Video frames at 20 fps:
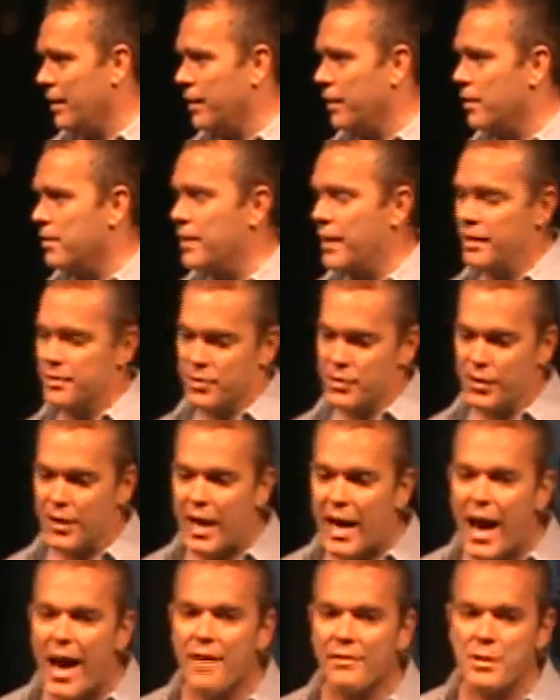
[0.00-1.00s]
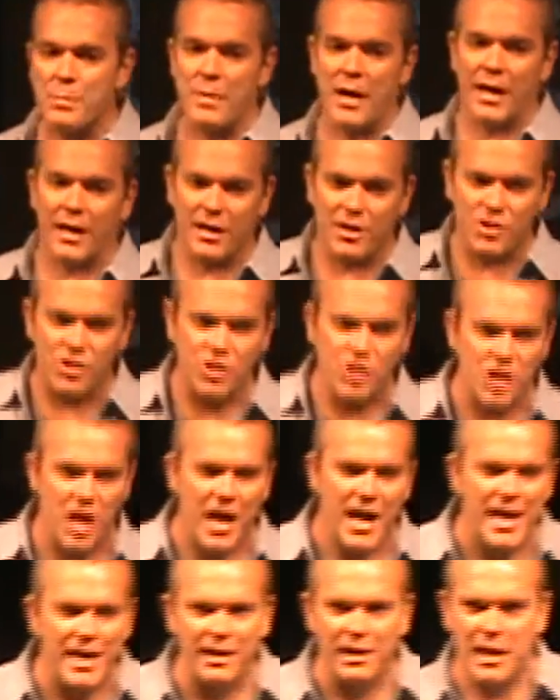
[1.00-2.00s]
You know, and so they have to make a
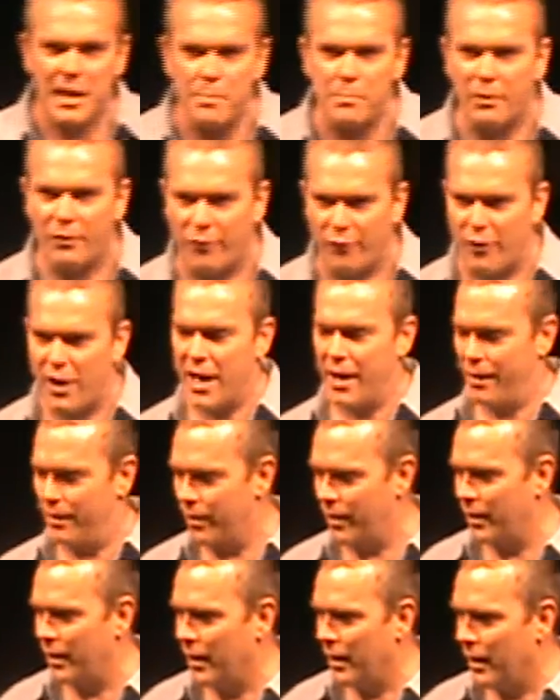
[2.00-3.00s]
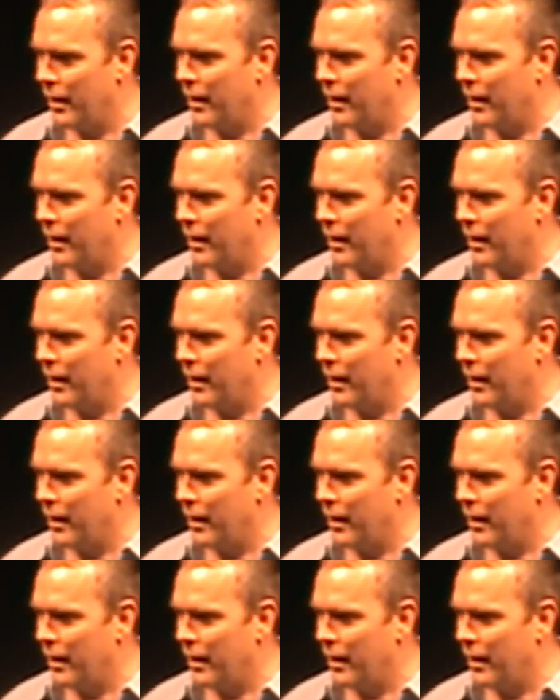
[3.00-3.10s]
giant leap of faith